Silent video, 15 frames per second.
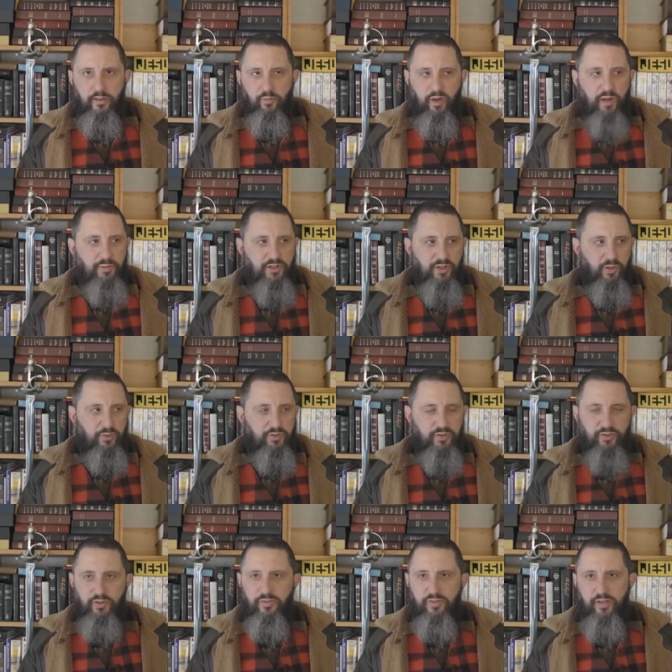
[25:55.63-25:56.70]
Why would you hold
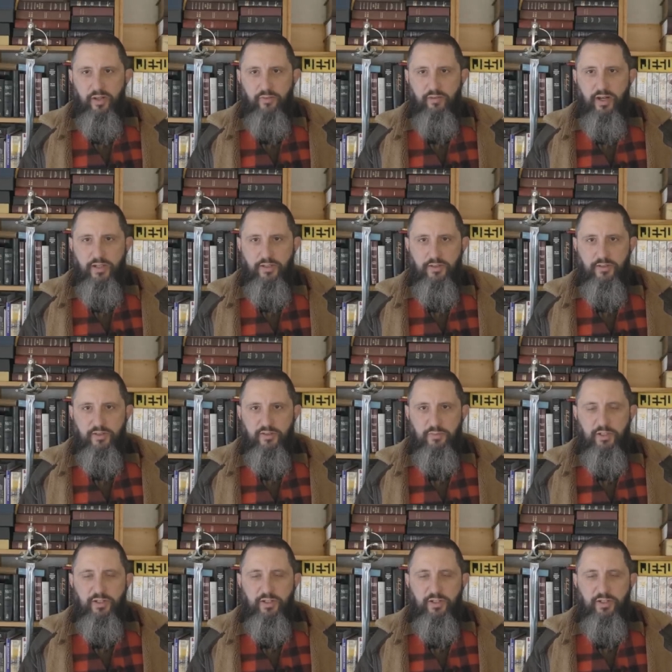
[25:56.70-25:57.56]
truth in unrighteousness?